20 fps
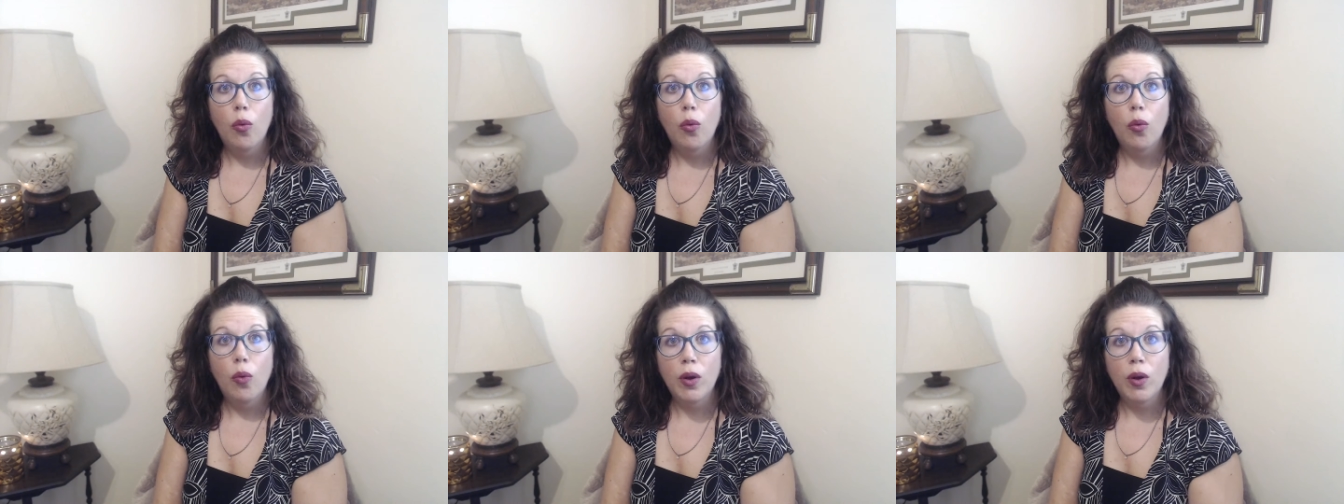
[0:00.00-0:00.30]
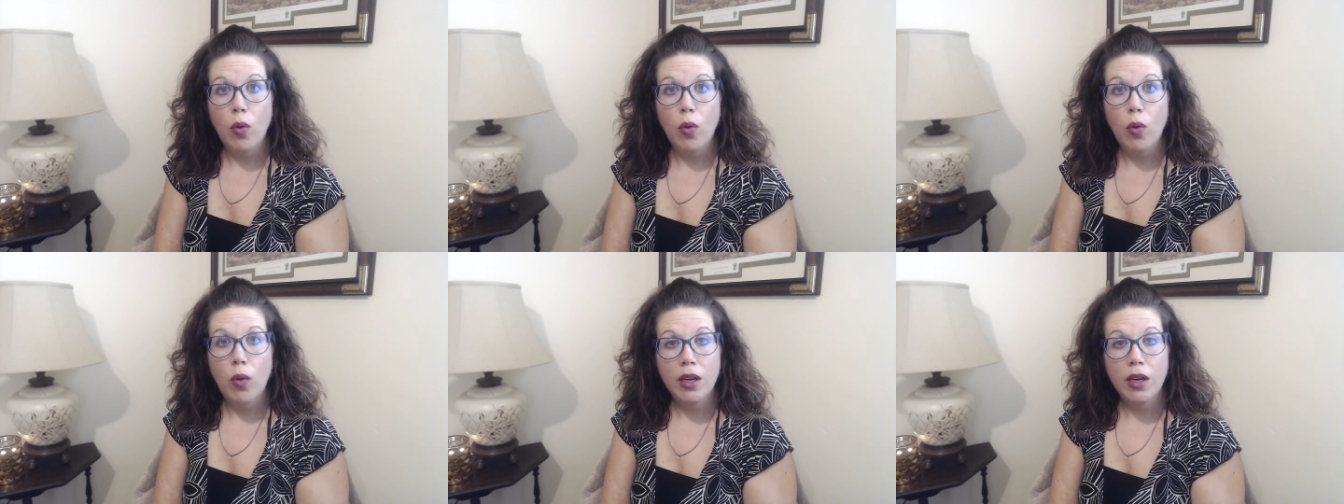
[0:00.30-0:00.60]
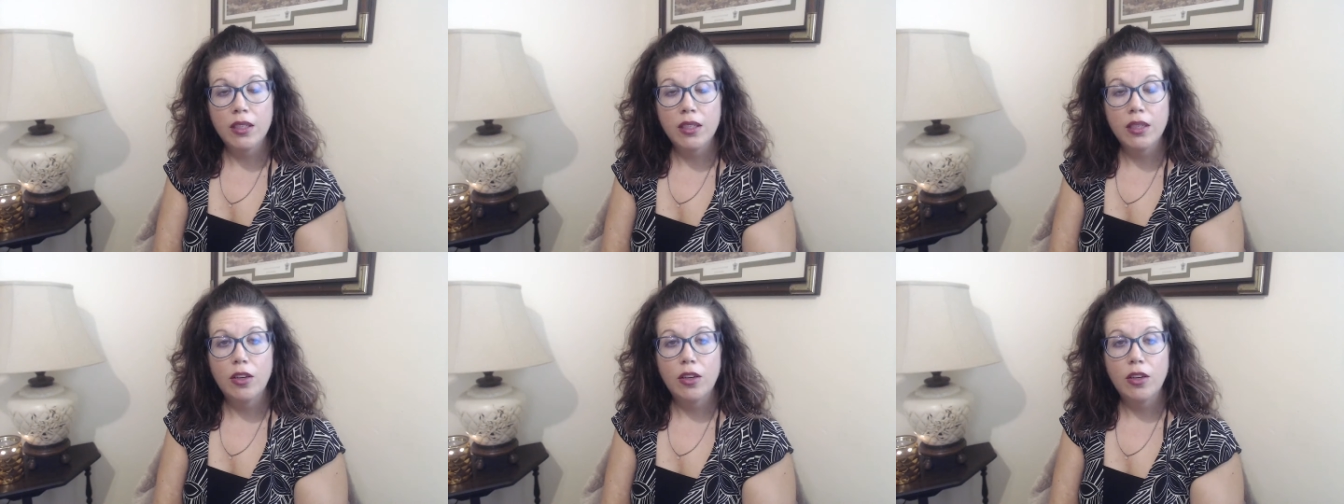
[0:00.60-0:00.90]
when
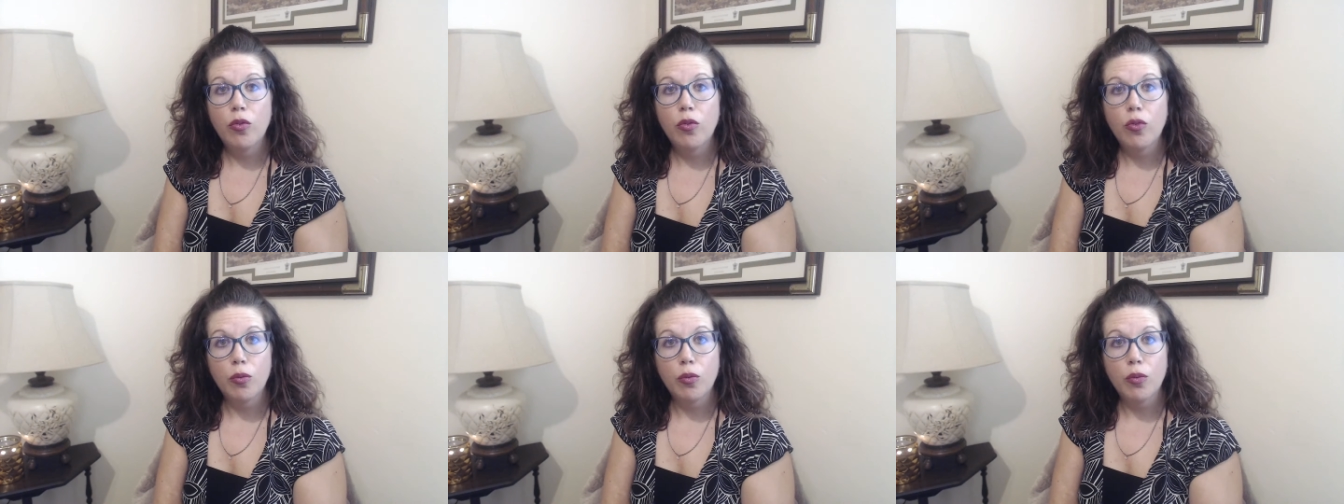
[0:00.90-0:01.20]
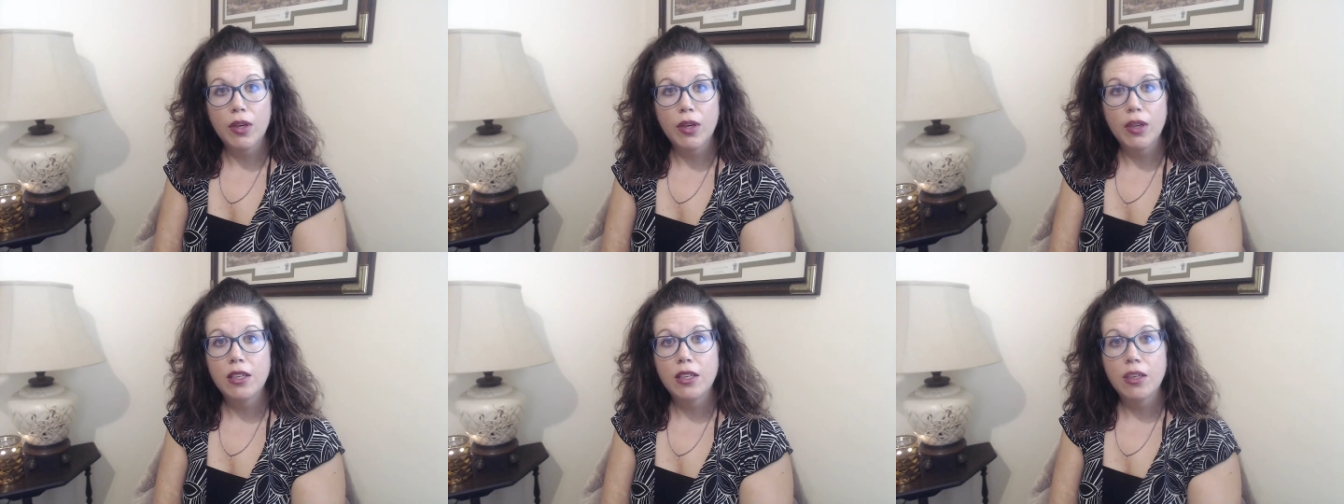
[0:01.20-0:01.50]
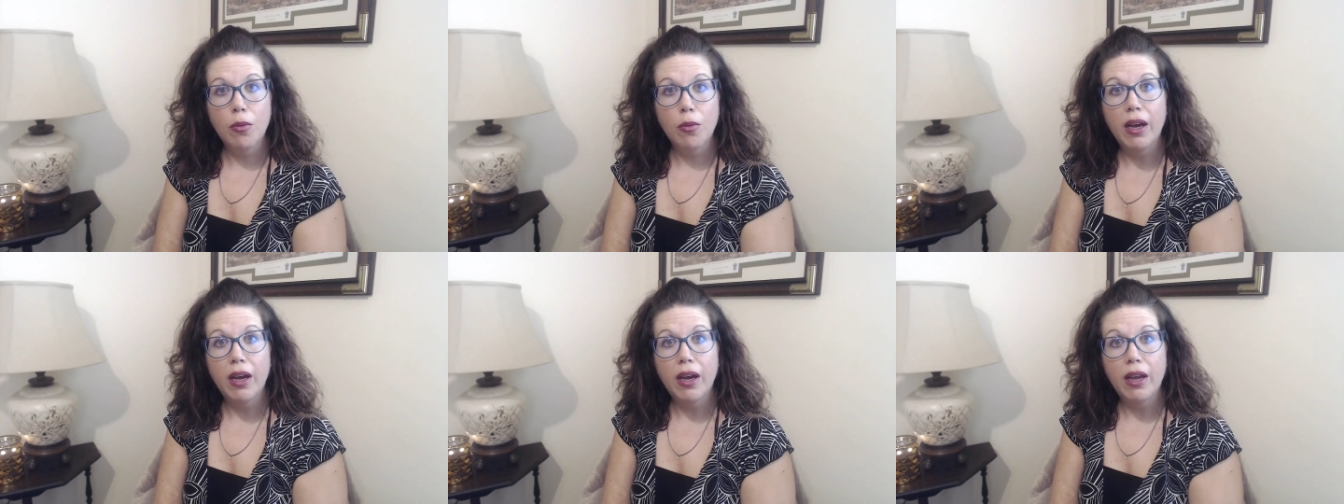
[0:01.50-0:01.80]
wanting to go from
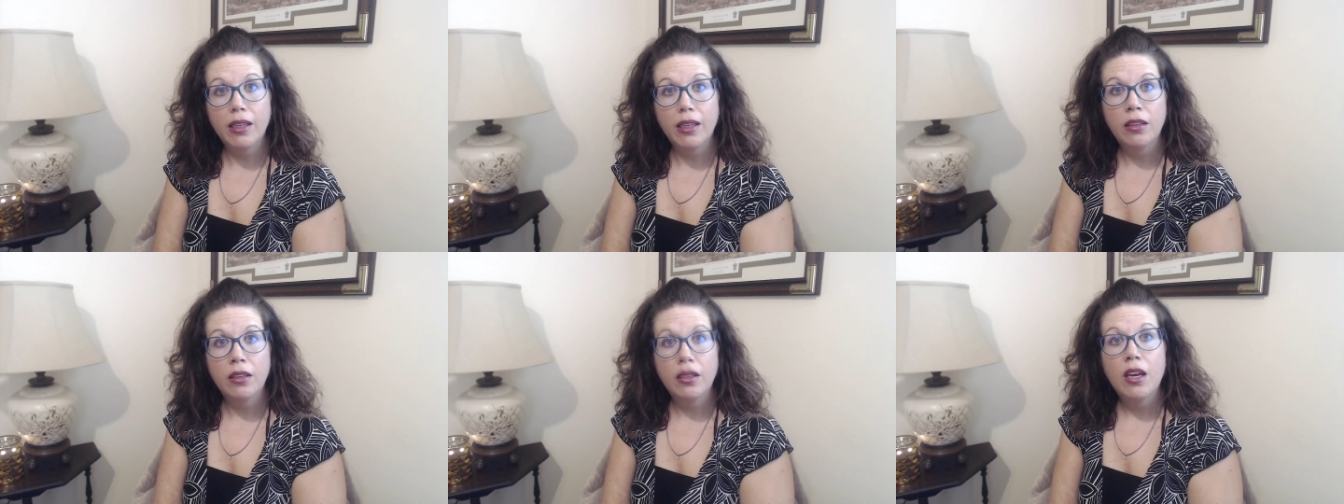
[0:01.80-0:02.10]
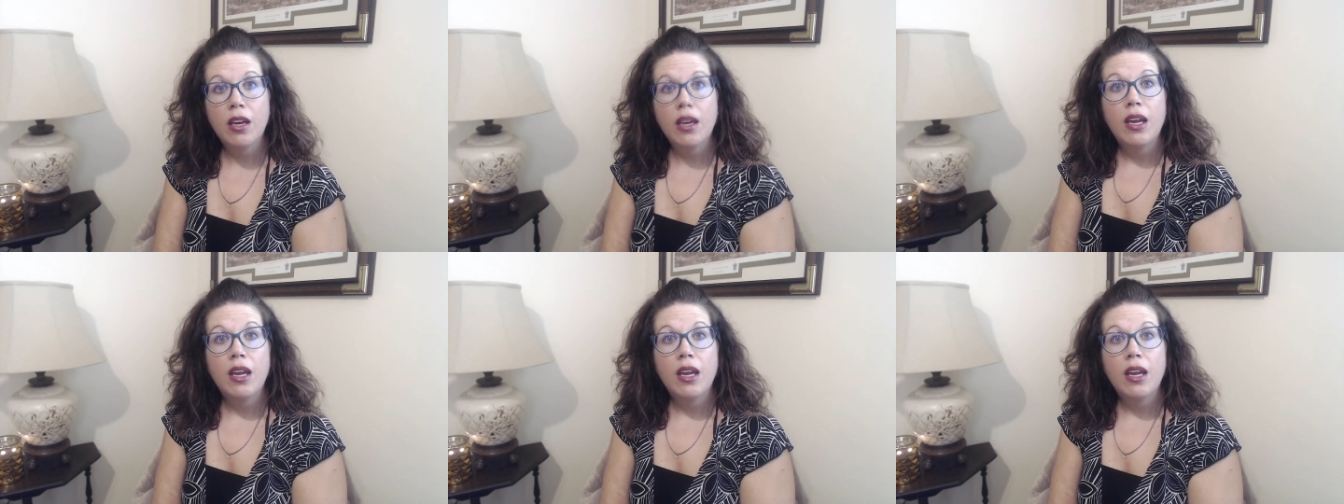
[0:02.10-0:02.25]
renting or buying